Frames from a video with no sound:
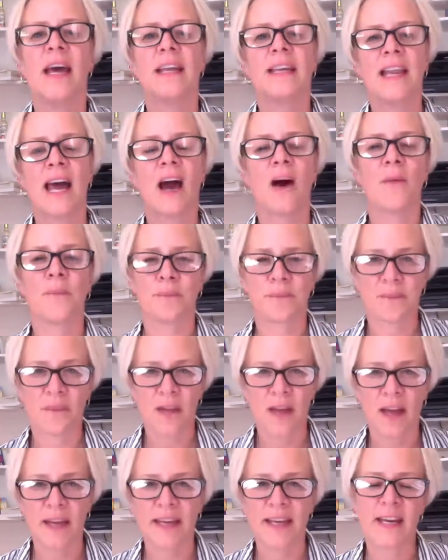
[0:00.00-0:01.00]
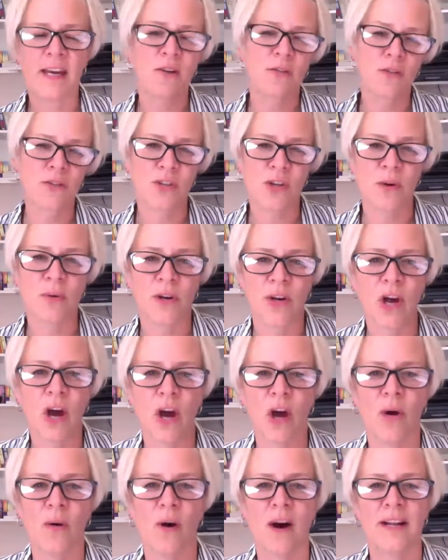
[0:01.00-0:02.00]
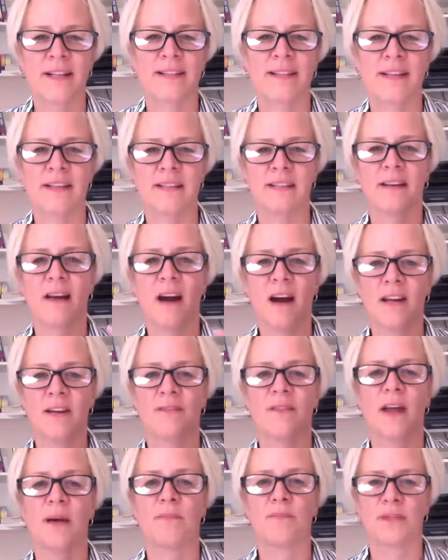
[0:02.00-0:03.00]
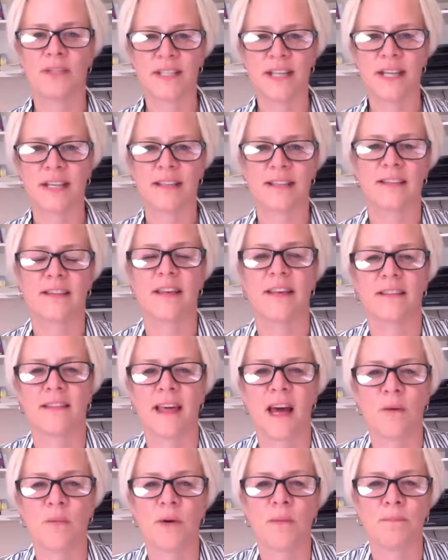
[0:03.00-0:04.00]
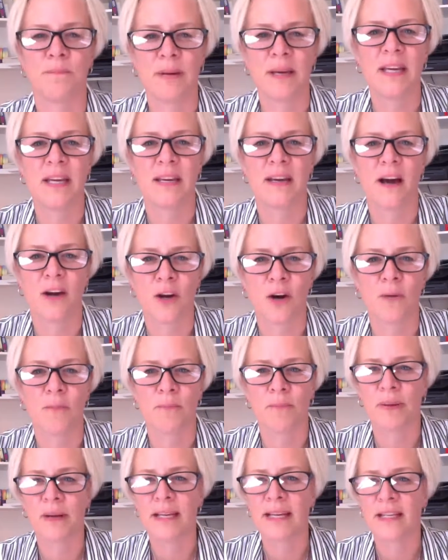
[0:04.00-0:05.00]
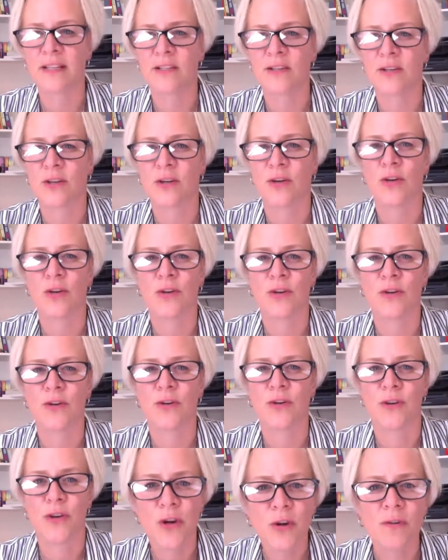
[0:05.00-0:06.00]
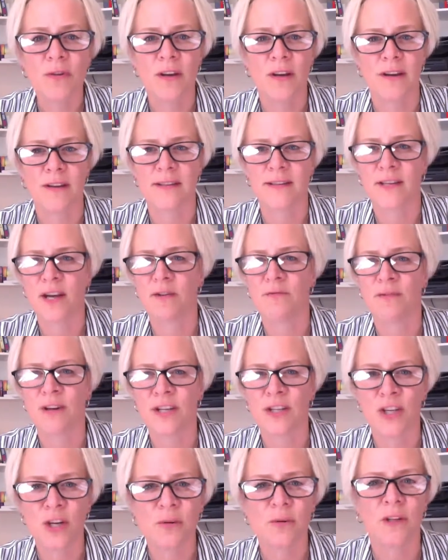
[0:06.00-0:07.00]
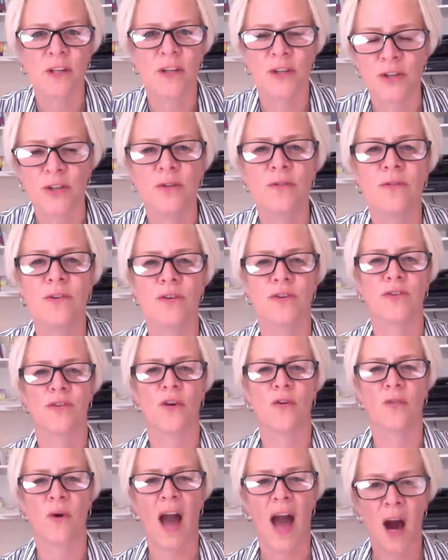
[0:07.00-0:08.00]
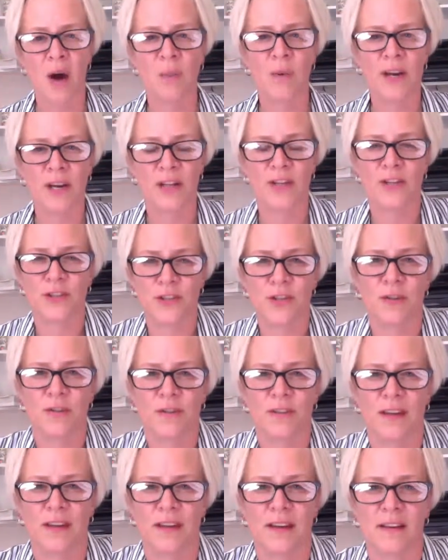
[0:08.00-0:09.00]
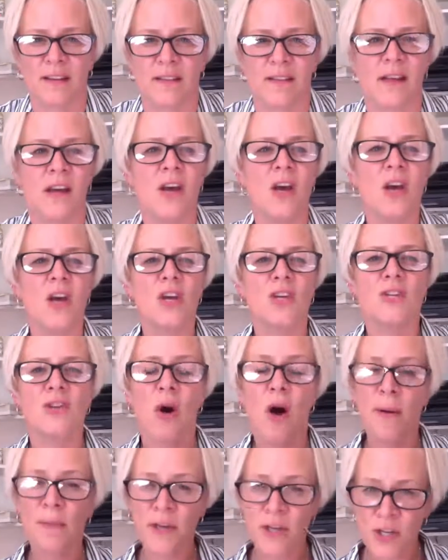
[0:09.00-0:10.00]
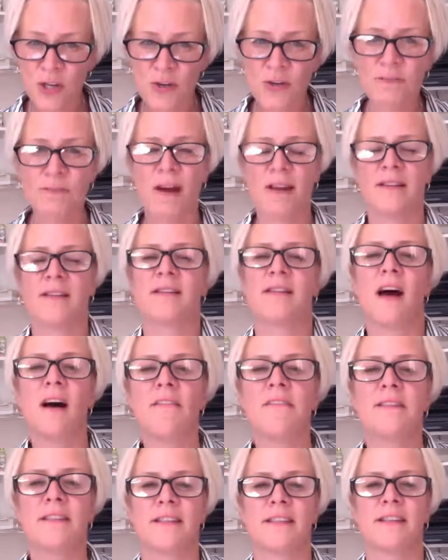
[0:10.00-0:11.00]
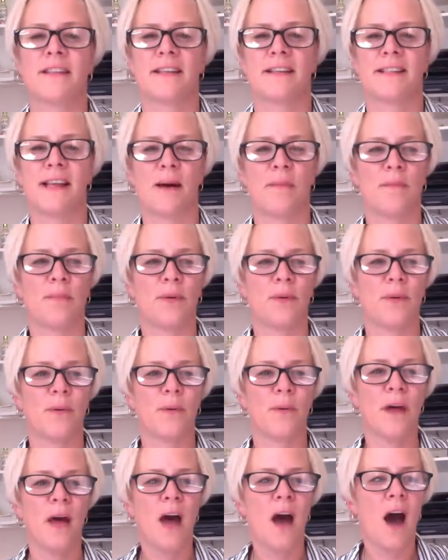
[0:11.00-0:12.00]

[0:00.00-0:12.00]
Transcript: Now, a year or so ago, I did kind of like predict that there would be a complete newness, a renewal, a newness of how we're going to do things. So I'm going to use myself as an example.